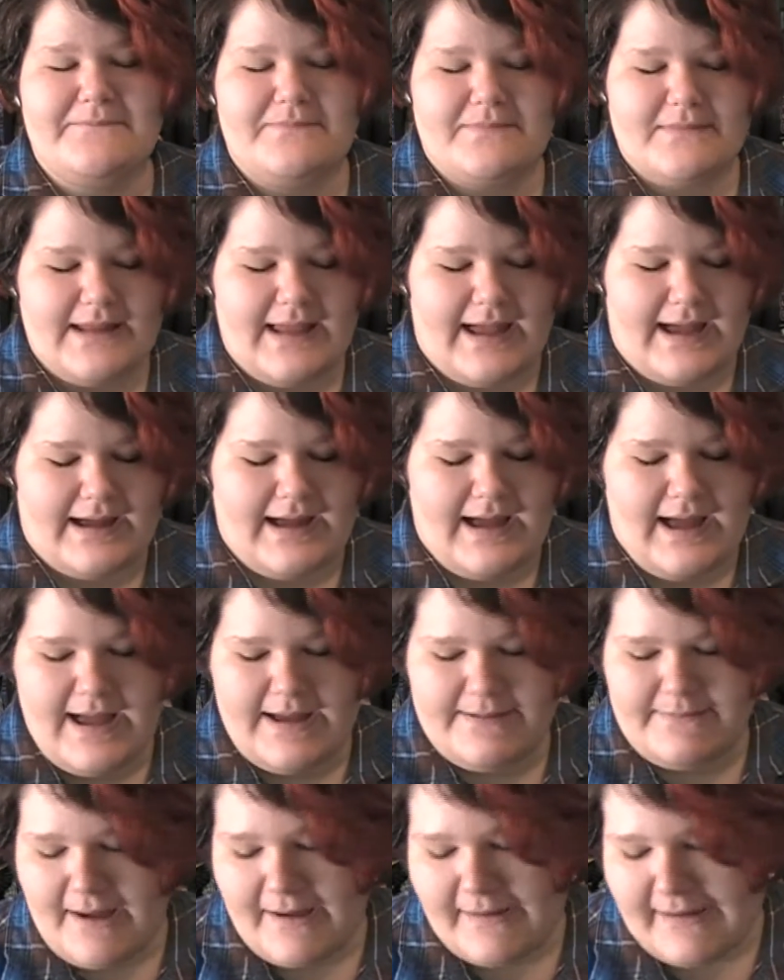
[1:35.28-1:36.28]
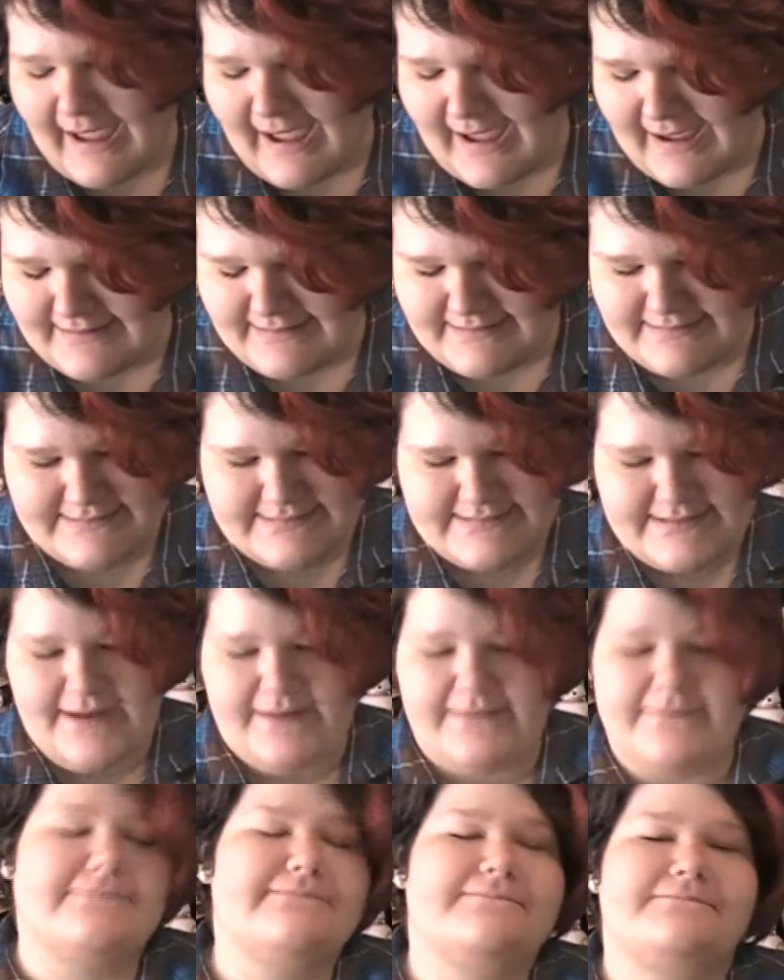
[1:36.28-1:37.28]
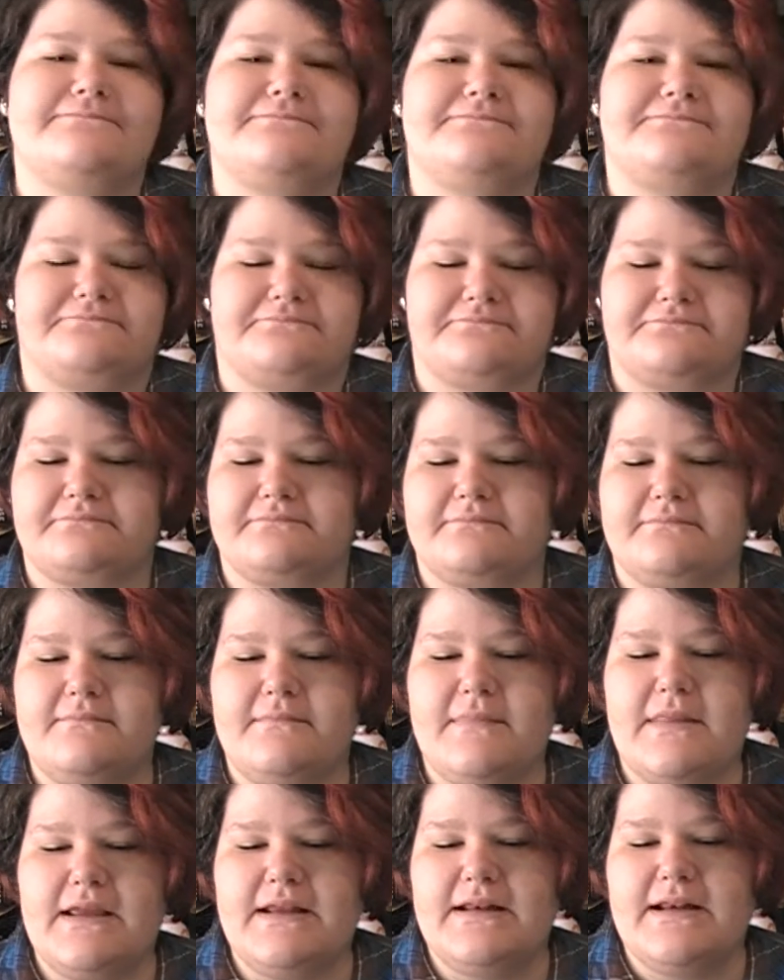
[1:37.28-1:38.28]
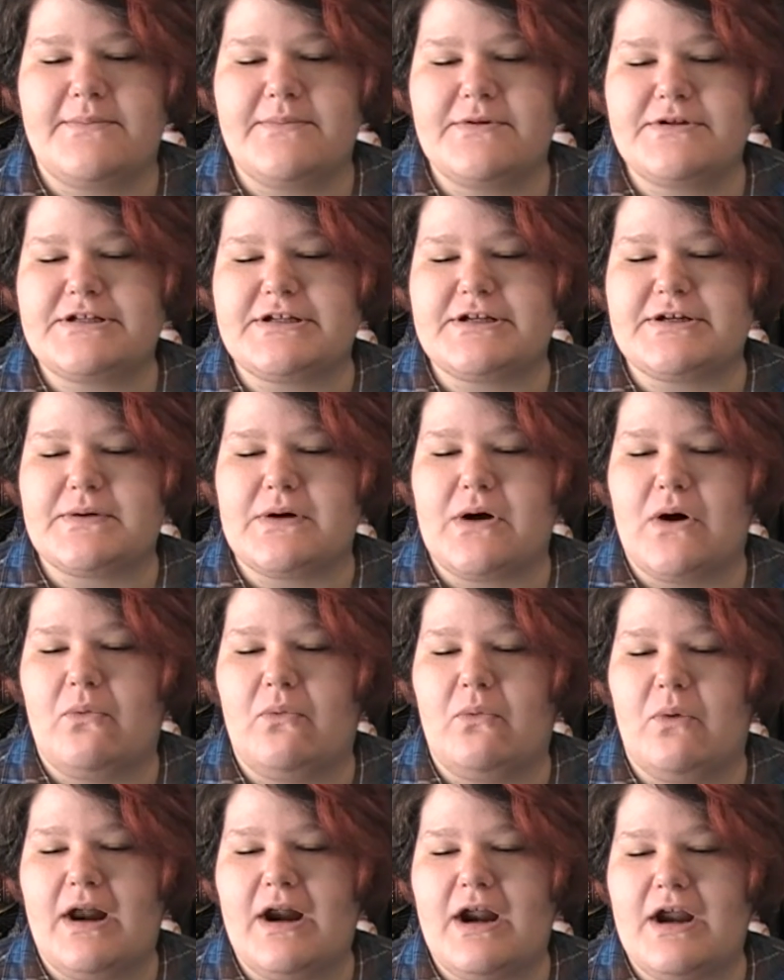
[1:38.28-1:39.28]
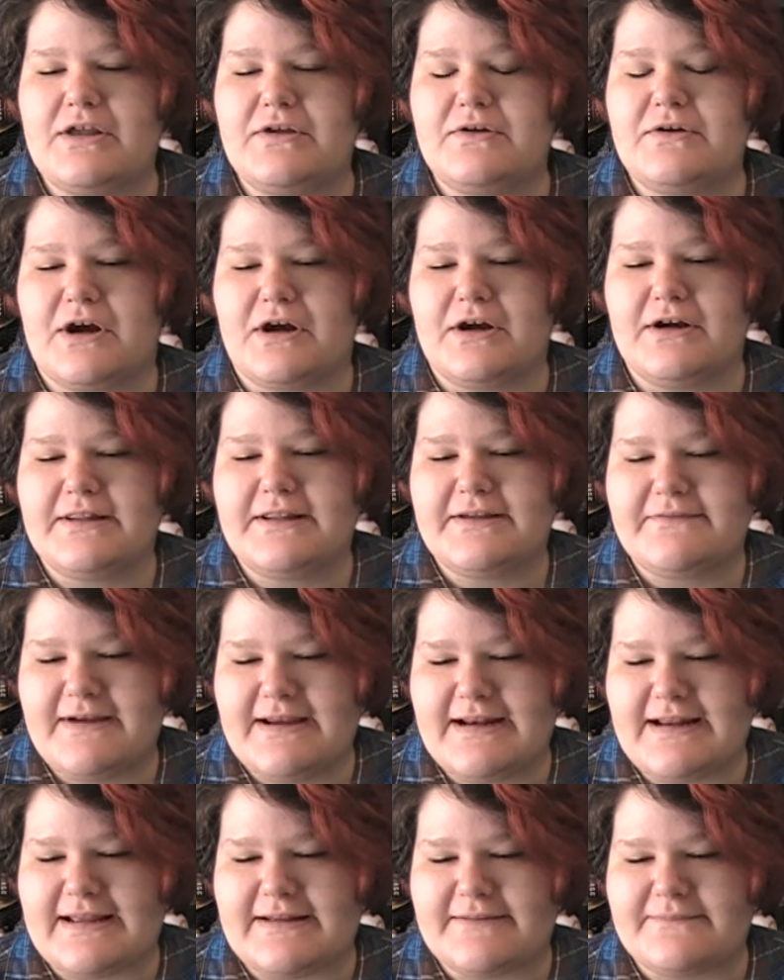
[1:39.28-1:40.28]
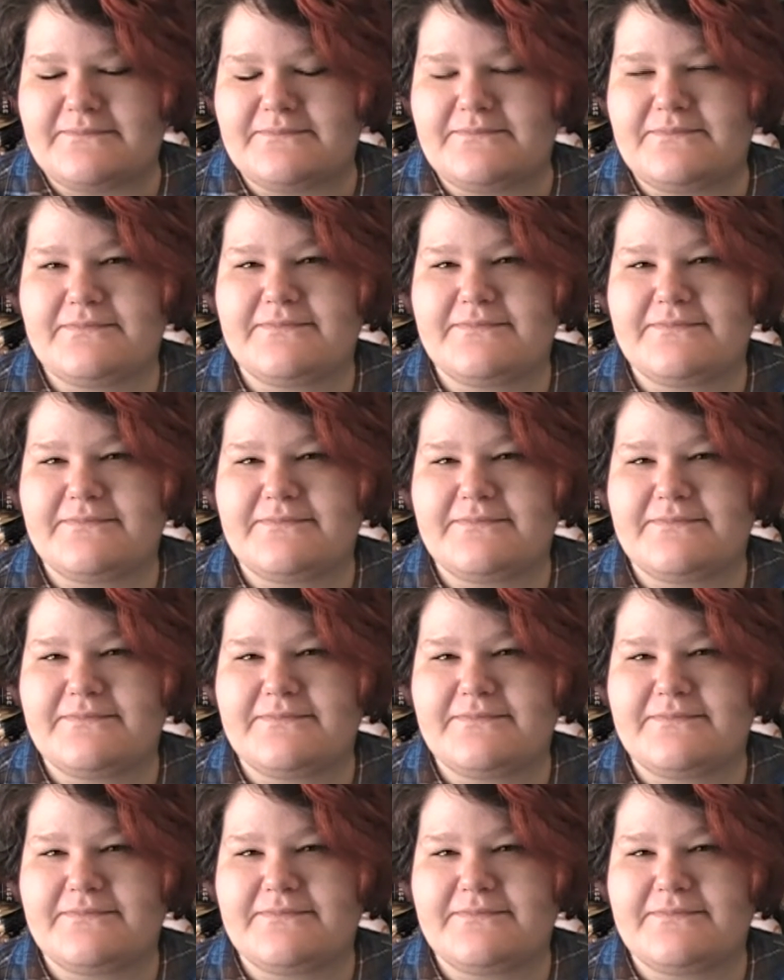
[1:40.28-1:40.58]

Yeah, okay, so, number 2, what are you currently reading?